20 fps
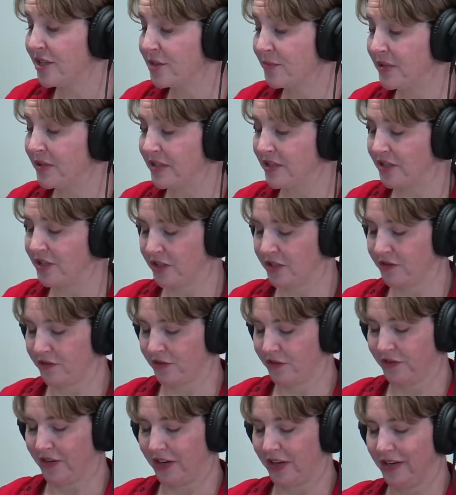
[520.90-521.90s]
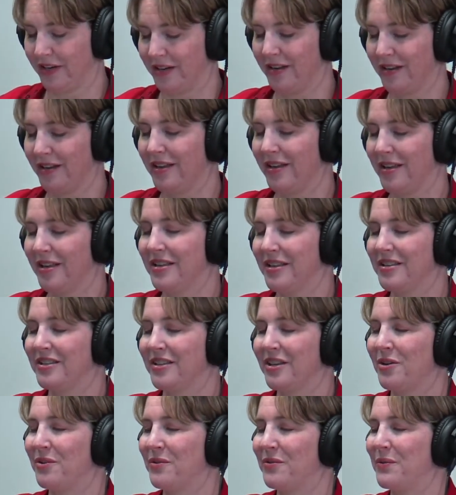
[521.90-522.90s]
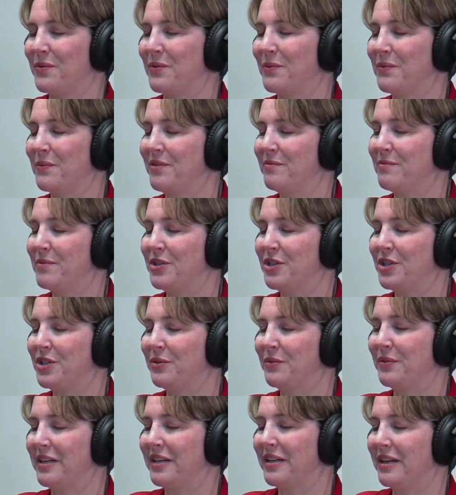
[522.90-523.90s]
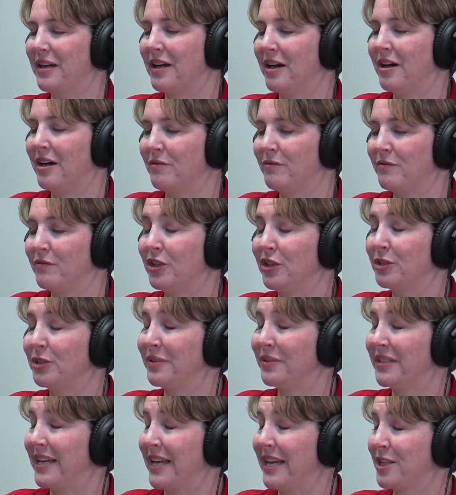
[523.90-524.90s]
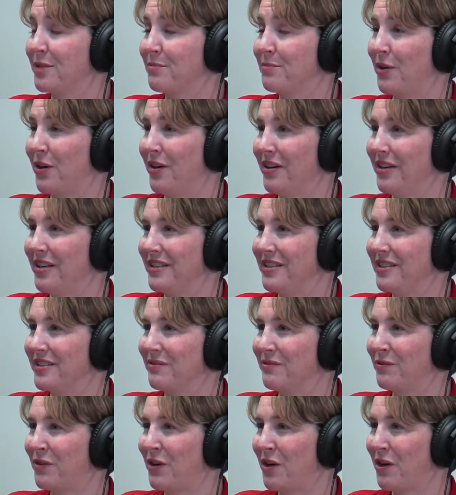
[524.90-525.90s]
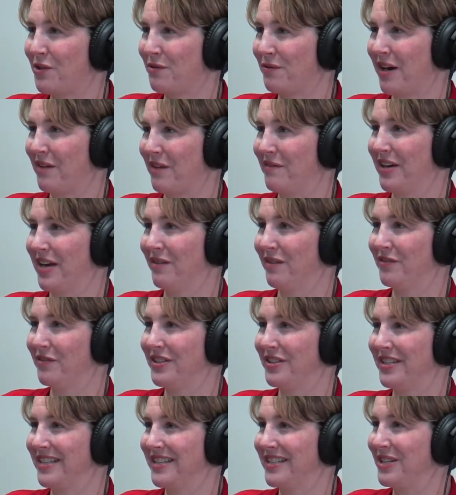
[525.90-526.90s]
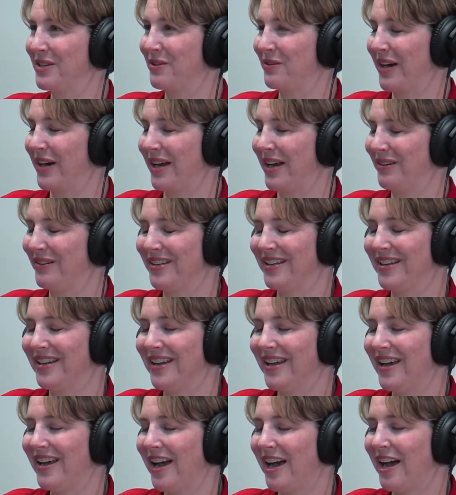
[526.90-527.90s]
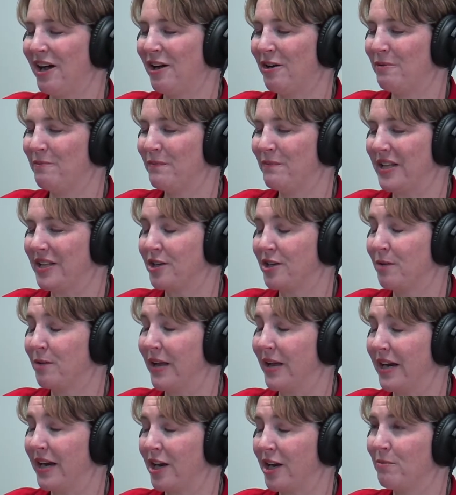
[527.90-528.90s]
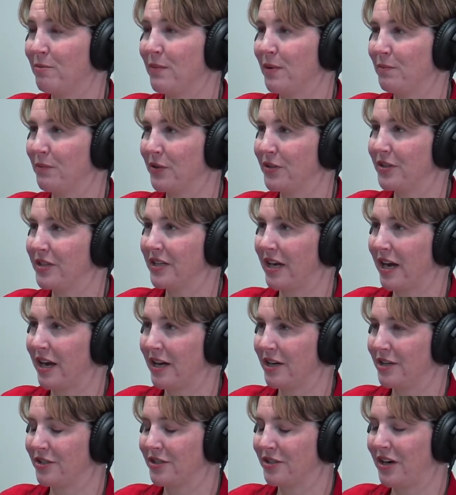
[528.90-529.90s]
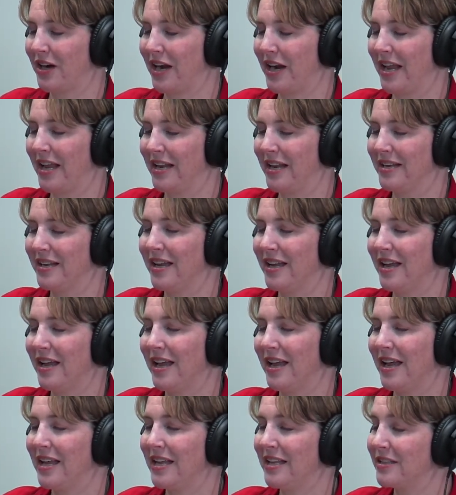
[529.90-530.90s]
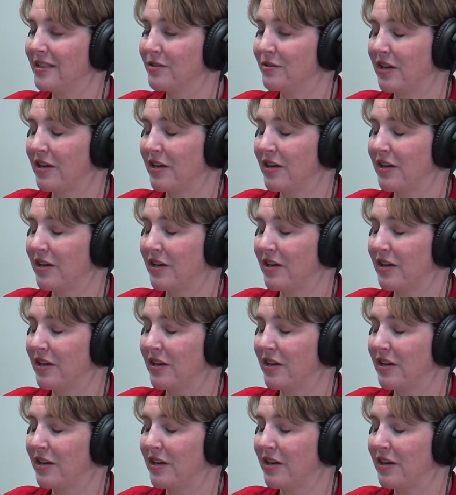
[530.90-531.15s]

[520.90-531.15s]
one is just for fun. So we've been doing virtual dance parties for our Thriving After 60 crowd. It's our Medicare members at Kaiser, and it's